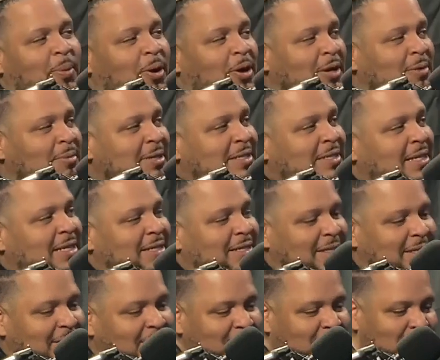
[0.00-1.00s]
part of me says
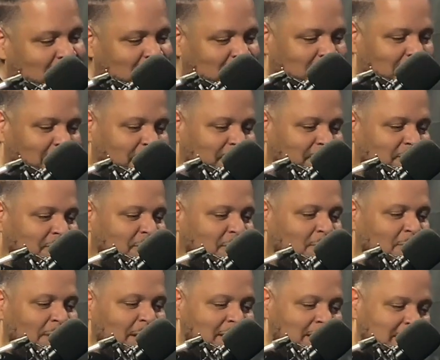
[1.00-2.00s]
this too,
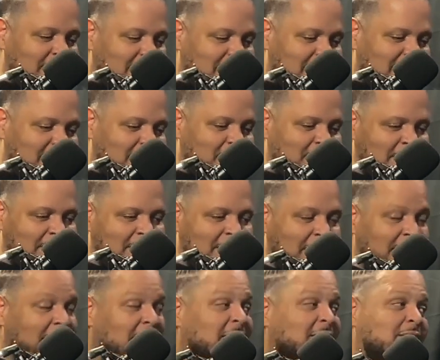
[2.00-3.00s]
right? It
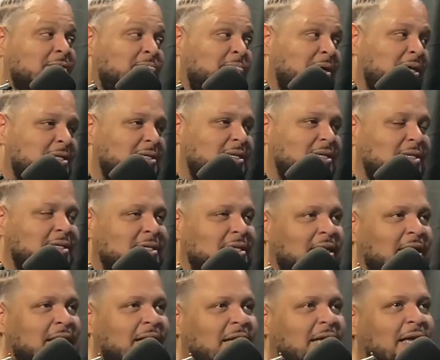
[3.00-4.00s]
is a business.
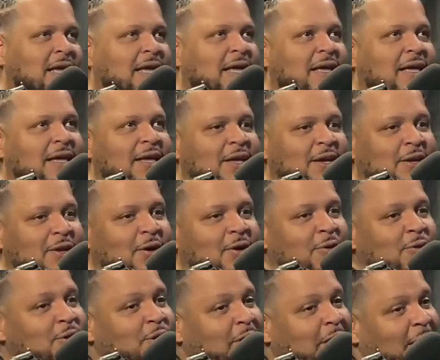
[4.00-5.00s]
You
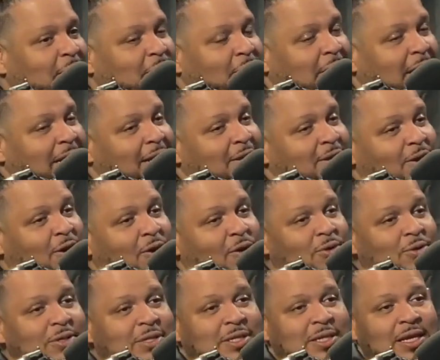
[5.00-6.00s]
got the
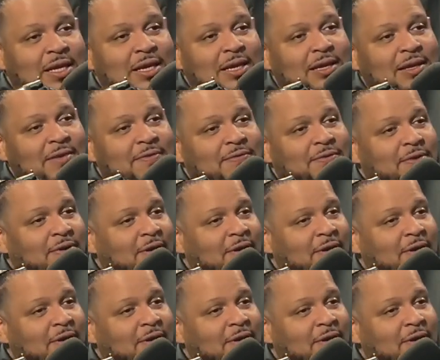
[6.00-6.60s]
gold teeth, you